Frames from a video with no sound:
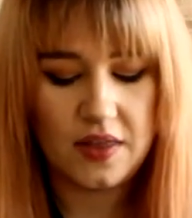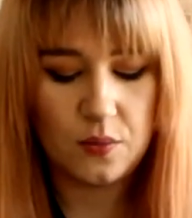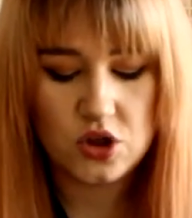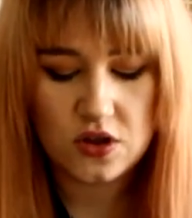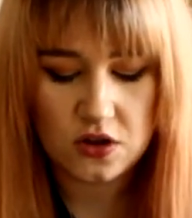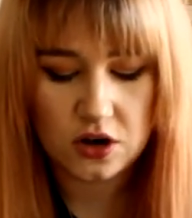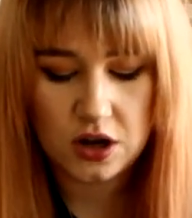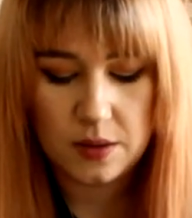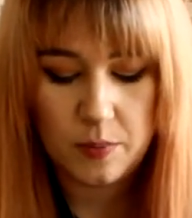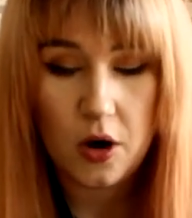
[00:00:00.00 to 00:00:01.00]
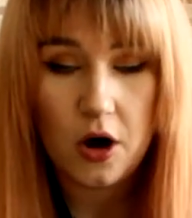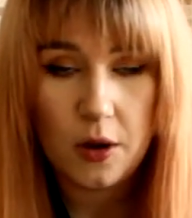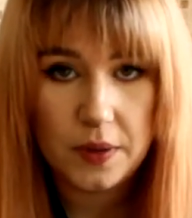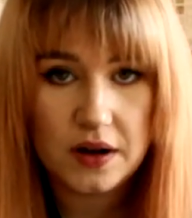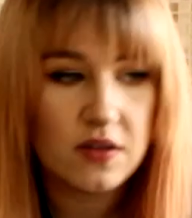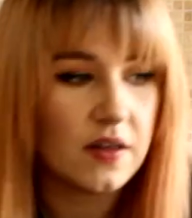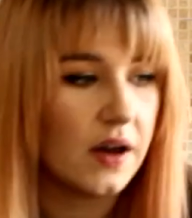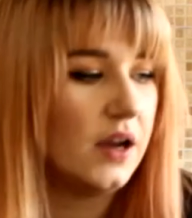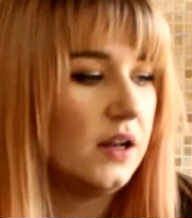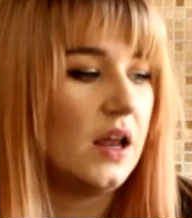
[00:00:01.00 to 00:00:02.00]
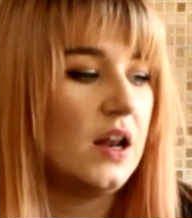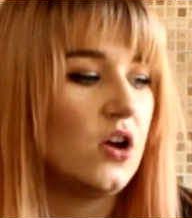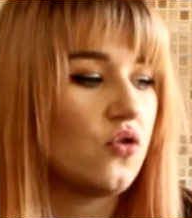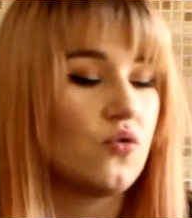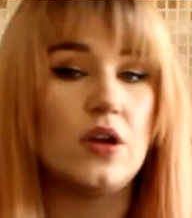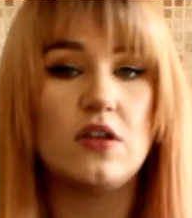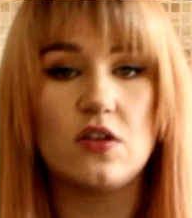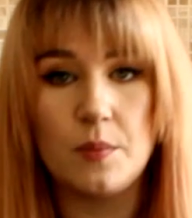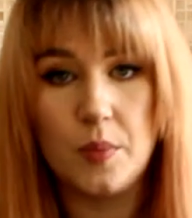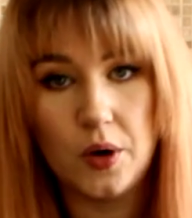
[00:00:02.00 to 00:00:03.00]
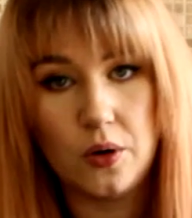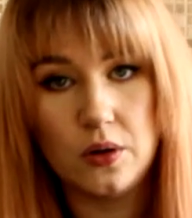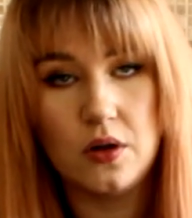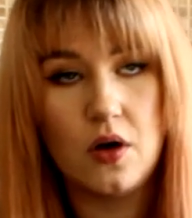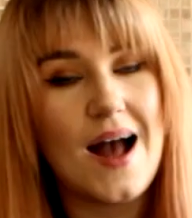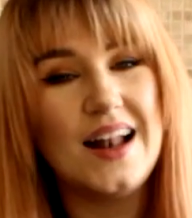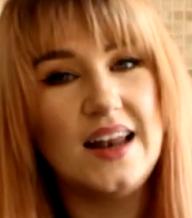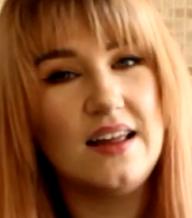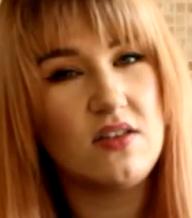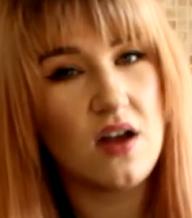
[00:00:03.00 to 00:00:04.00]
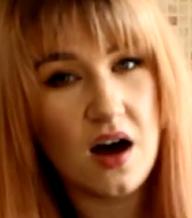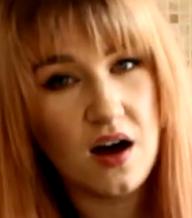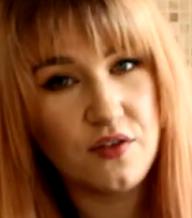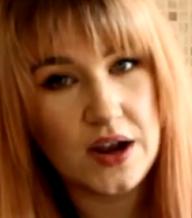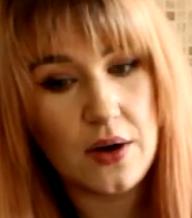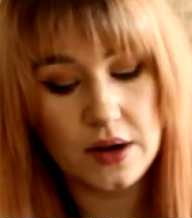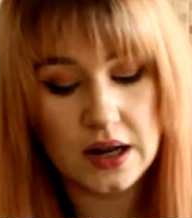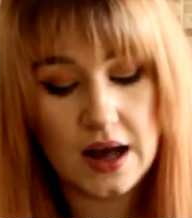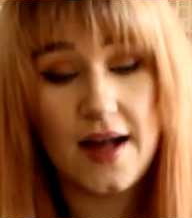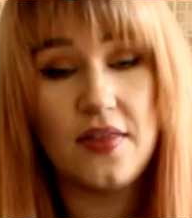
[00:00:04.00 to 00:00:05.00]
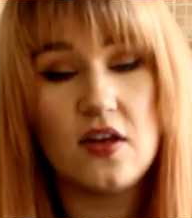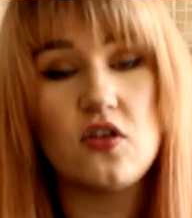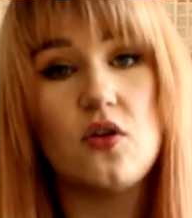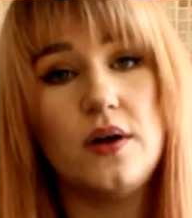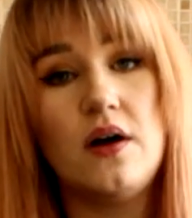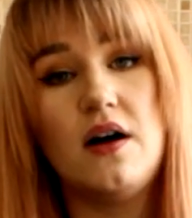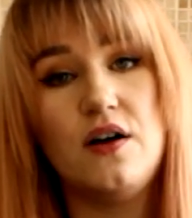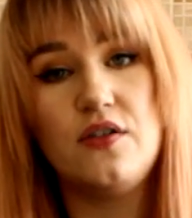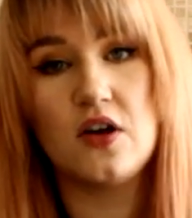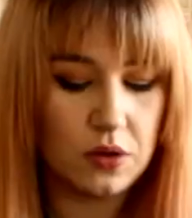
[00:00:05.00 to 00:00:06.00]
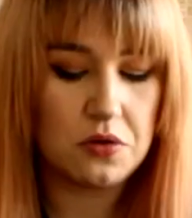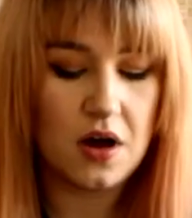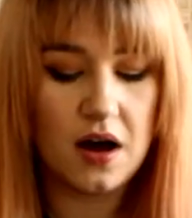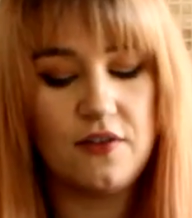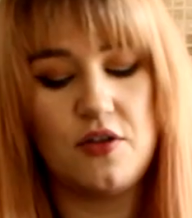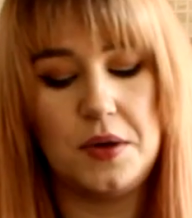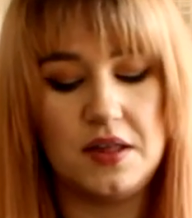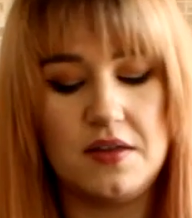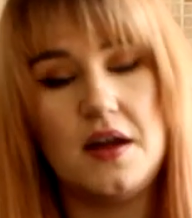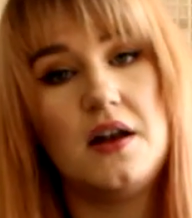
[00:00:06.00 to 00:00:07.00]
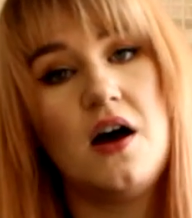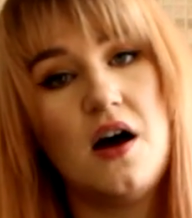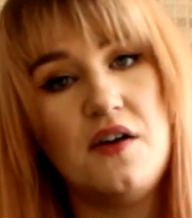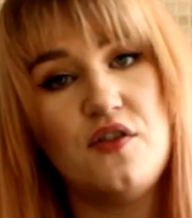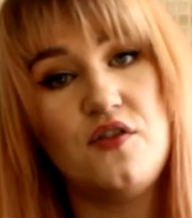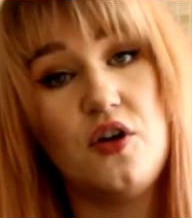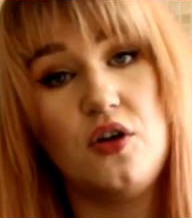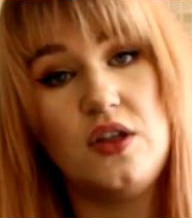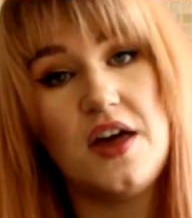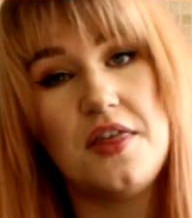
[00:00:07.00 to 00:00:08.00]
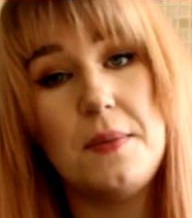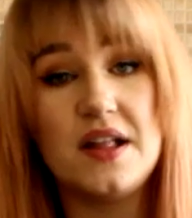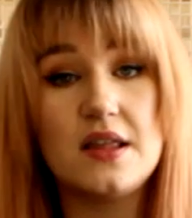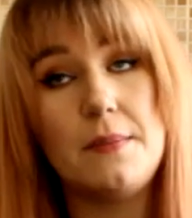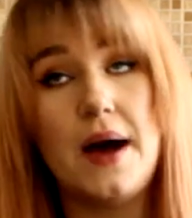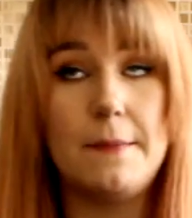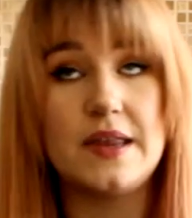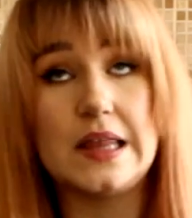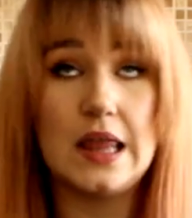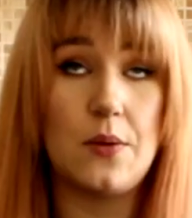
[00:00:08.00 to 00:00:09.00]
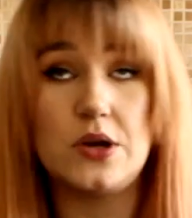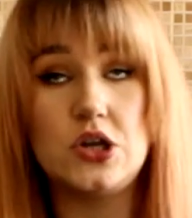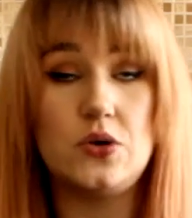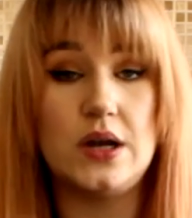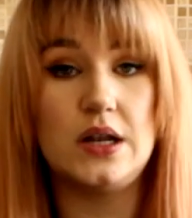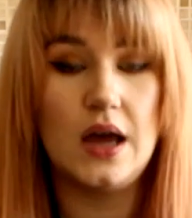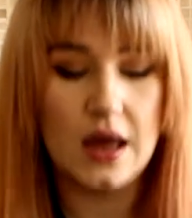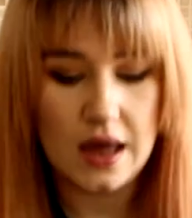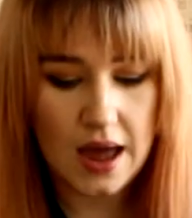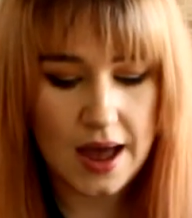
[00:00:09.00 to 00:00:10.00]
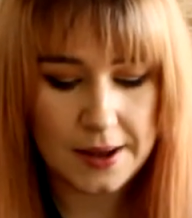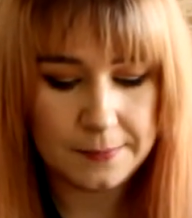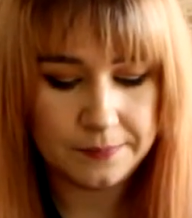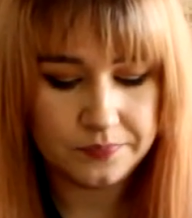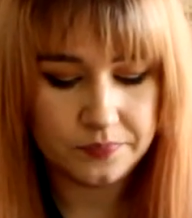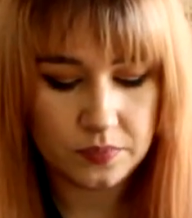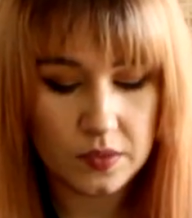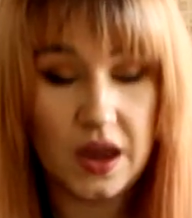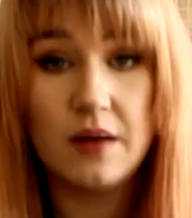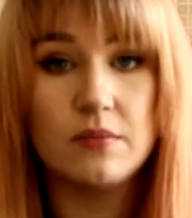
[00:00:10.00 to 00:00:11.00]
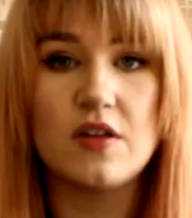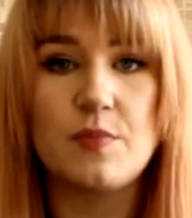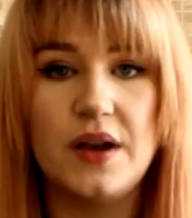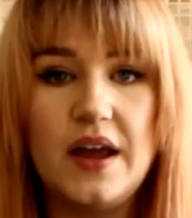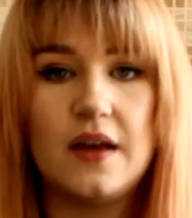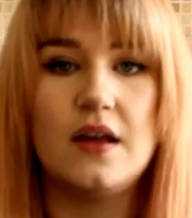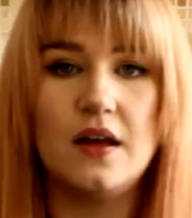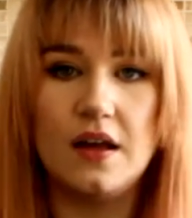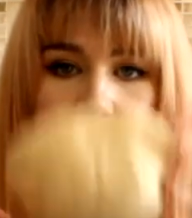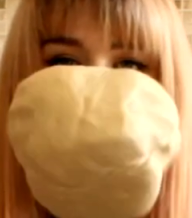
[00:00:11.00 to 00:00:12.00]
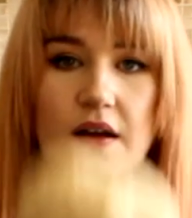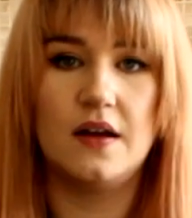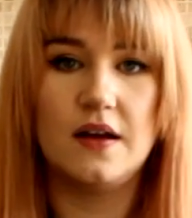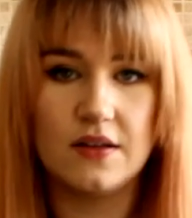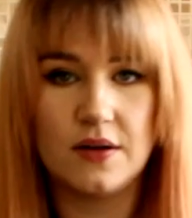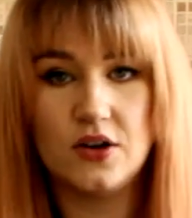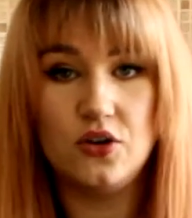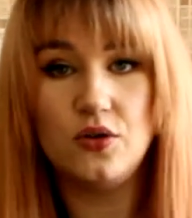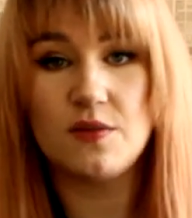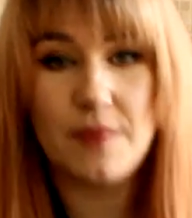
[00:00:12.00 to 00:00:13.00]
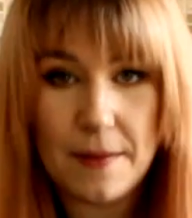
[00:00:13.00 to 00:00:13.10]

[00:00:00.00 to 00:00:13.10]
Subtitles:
then we're just gonna pop it aside in a greased bowl at least half an hour. I'm gonna cut this dough in half. We'll use half for the pizza and half for the other bits and bobs that we're doing. Yeah, that's about it. I'm gonna do this